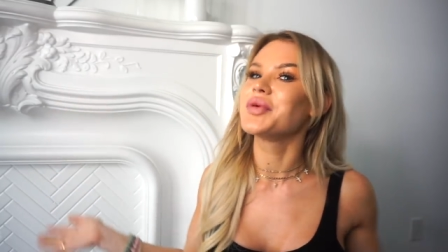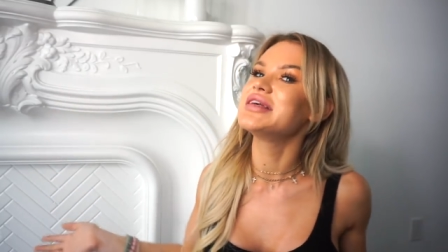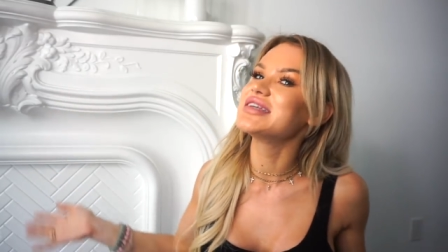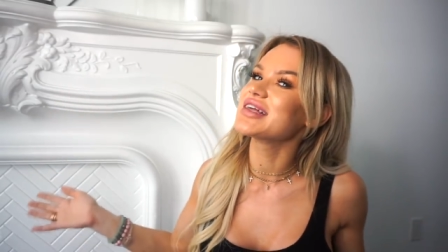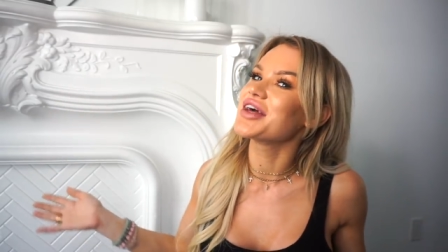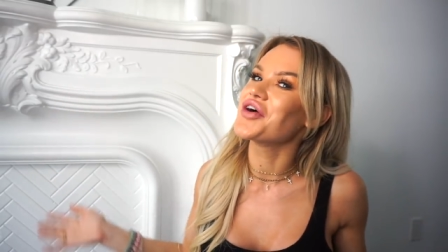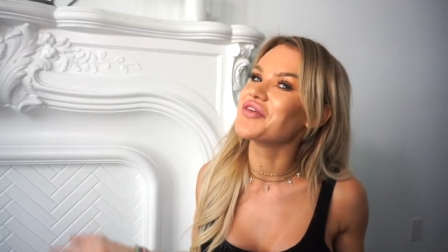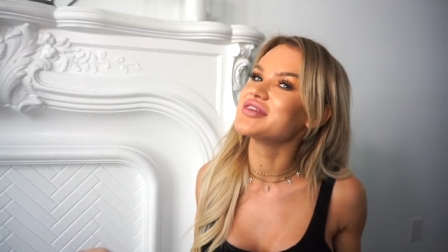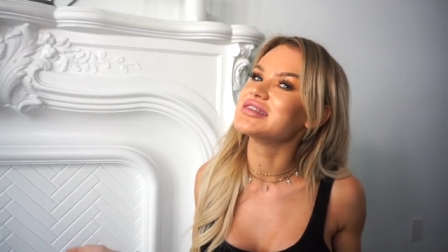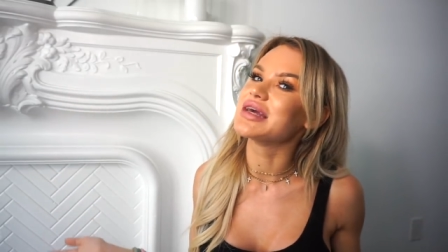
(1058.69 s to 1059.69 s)
basically all I
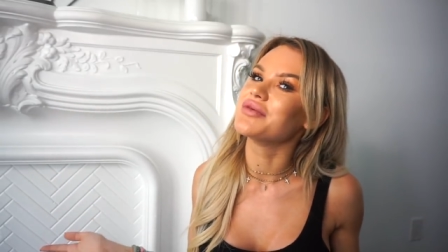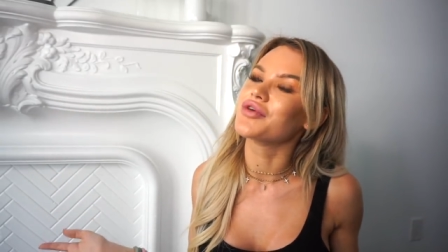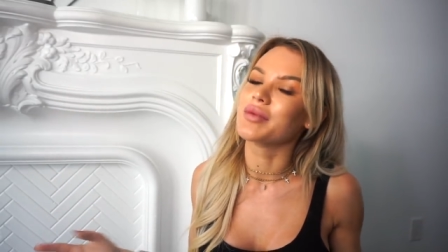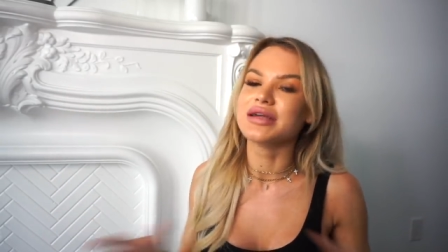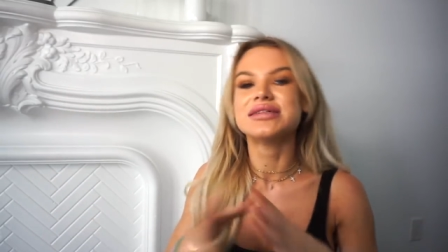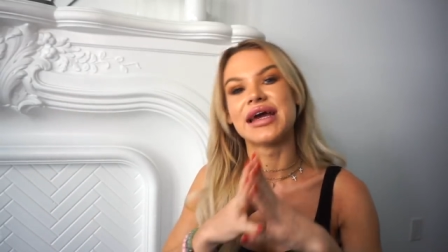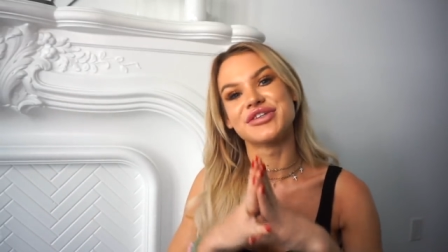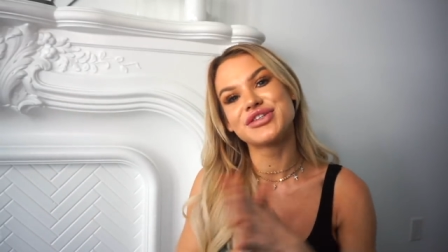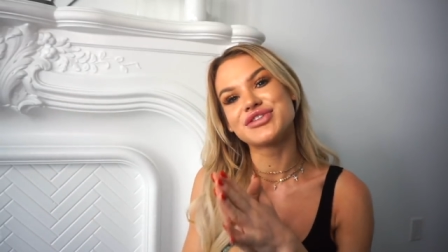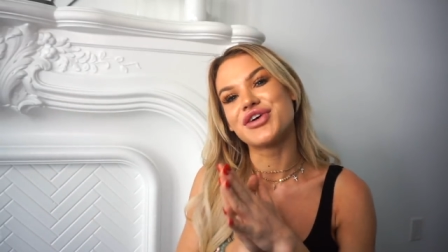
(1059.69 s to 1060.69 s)
have to say before my
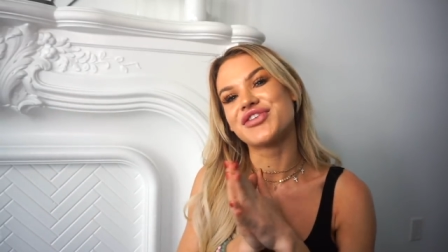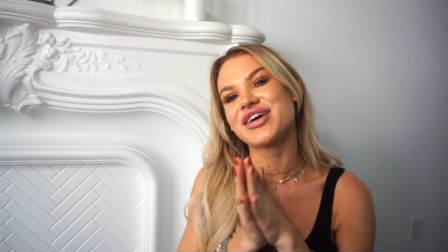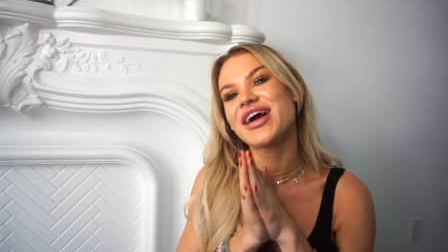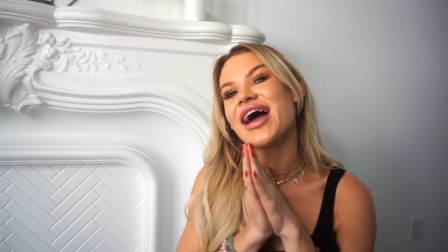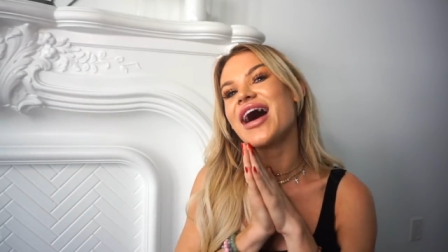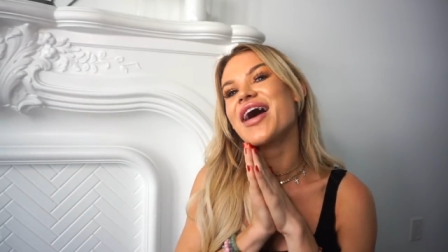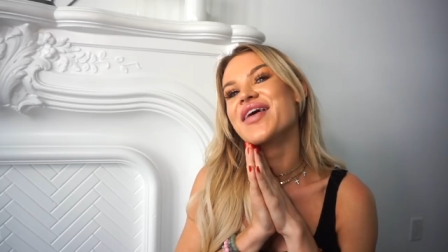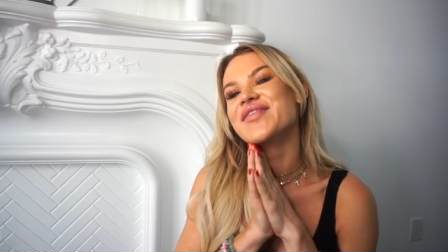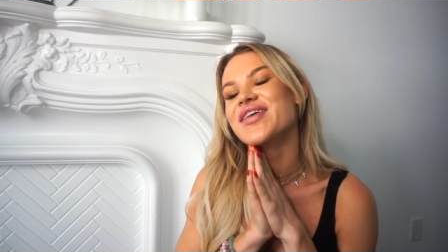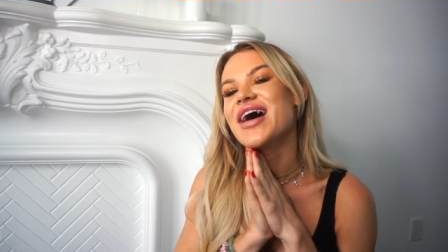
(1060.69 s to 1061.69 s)
tangent is over.
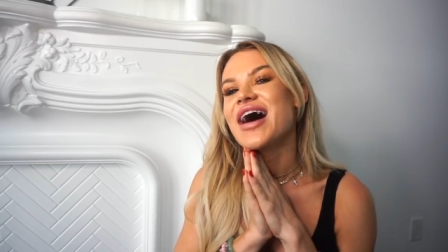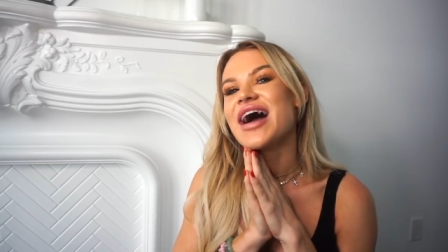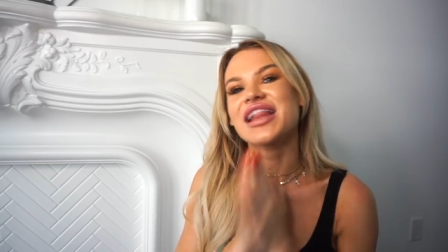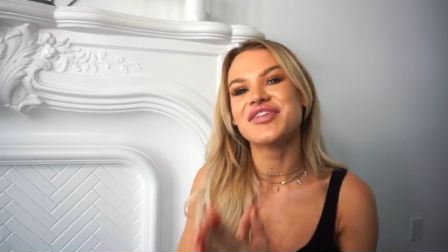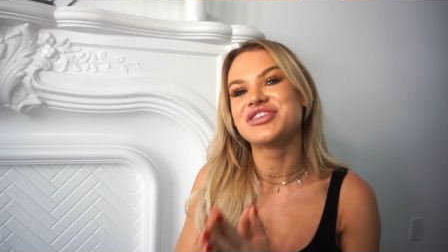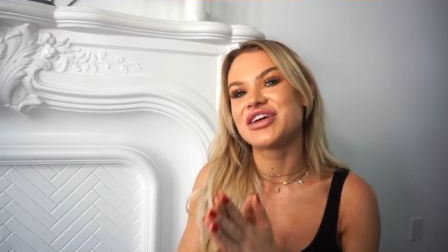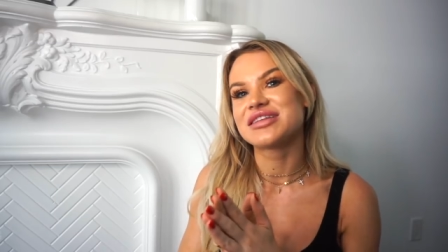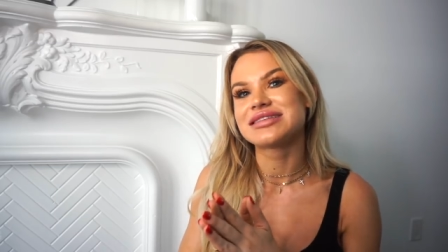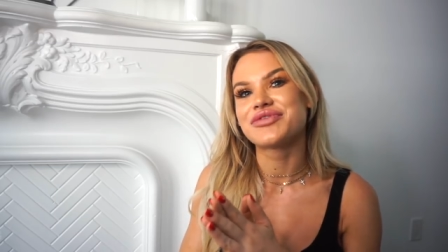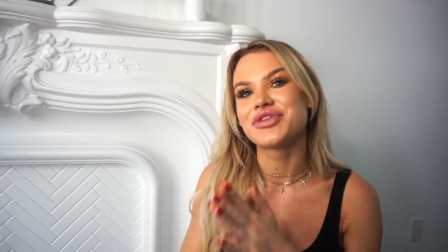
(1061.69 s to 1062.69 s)
Um, I love sharing
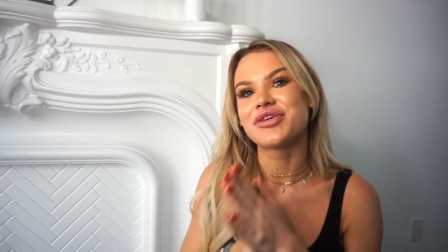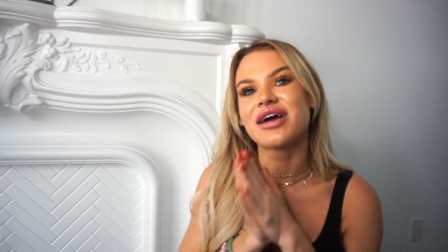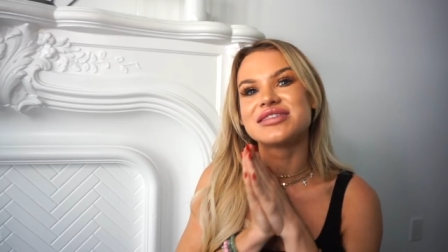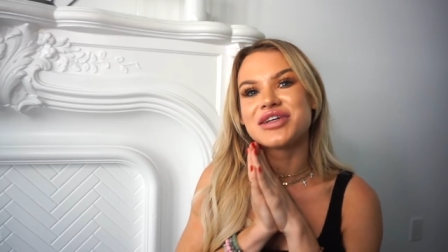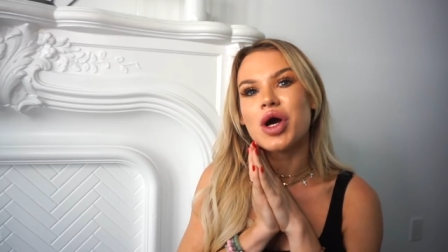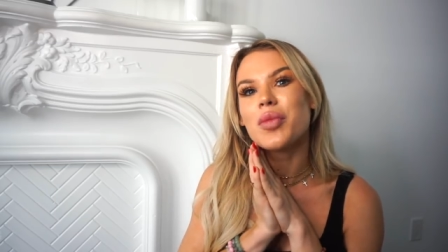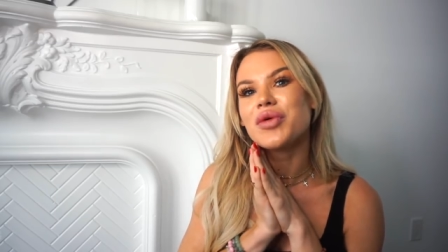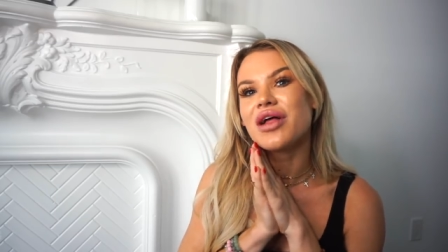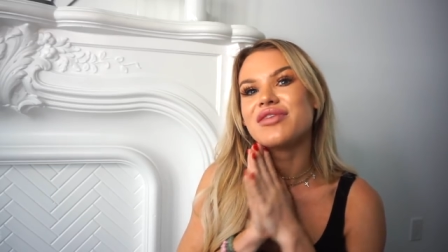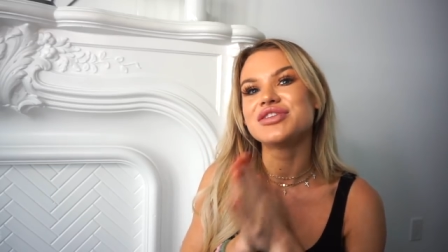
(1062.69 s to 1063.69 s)
this stuff with you guys and I hope
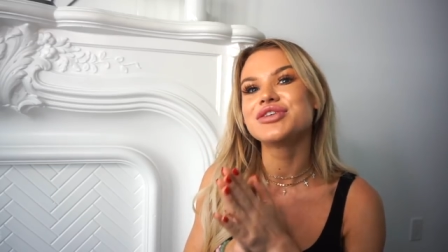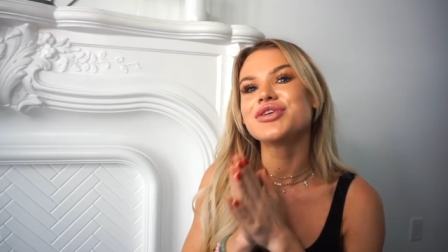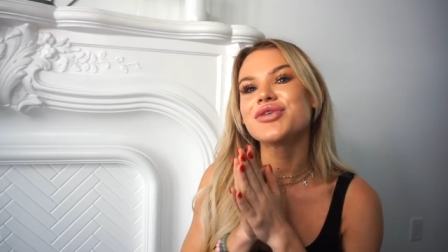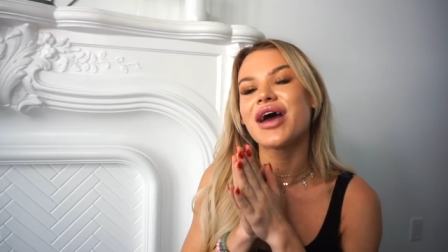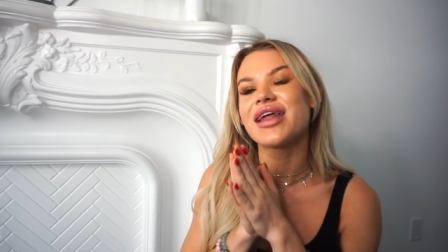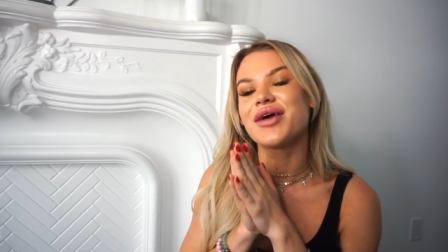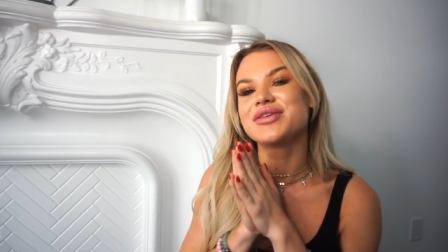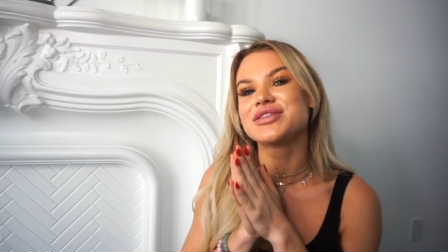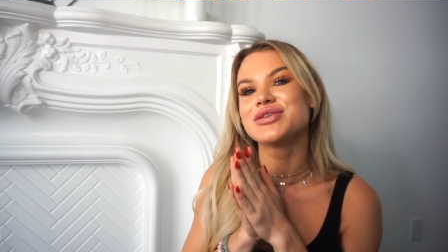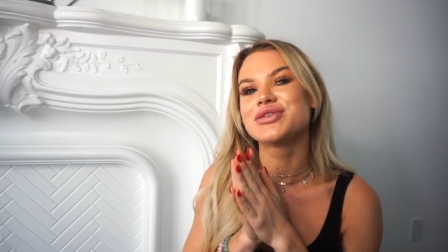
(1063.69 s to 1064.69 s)
you love it too and I
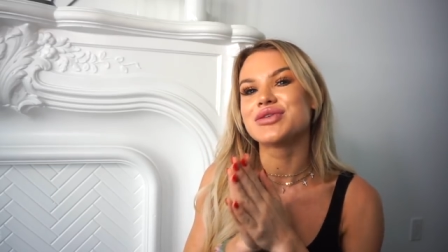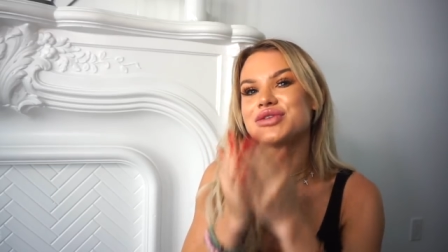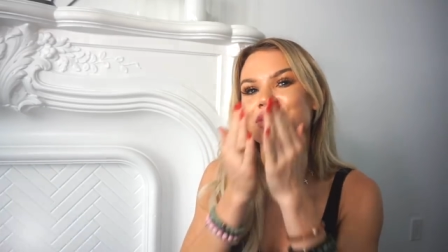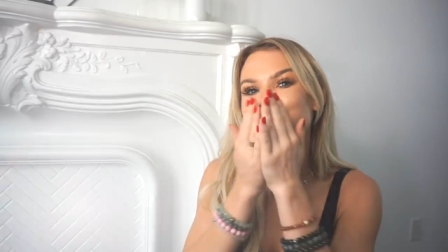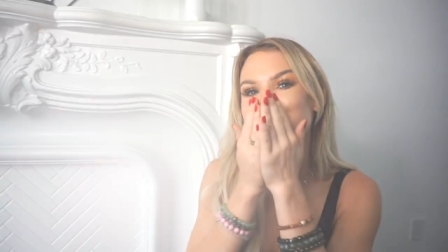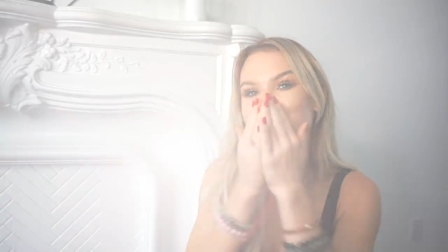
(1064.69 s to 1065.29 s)
will see you so soon.